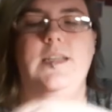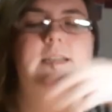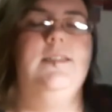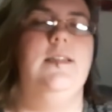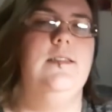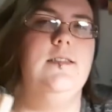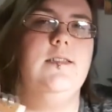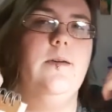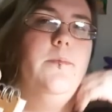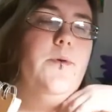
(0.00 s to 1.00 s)
I said, this is
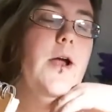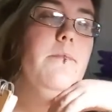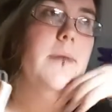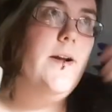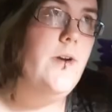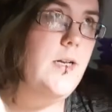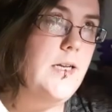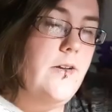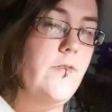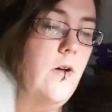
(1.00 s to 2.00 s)
going to primarily,
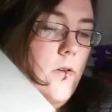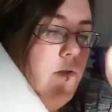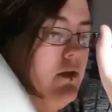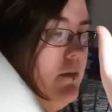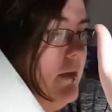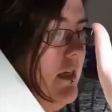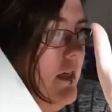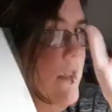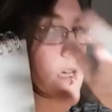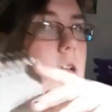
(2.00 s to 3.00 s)
if all goes to
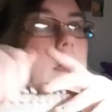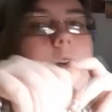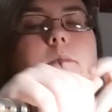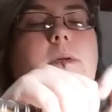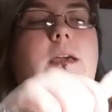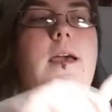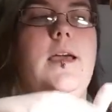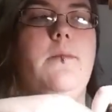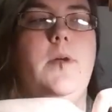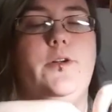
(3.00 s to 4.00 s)
plan, be
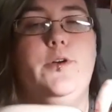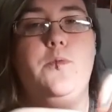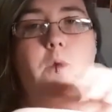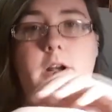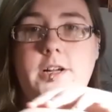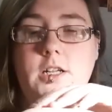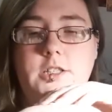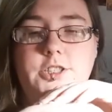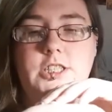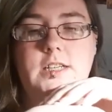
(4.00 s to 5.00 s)
a marker and watercolor
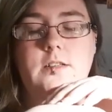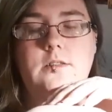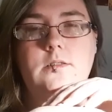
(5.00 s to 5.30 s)
channel,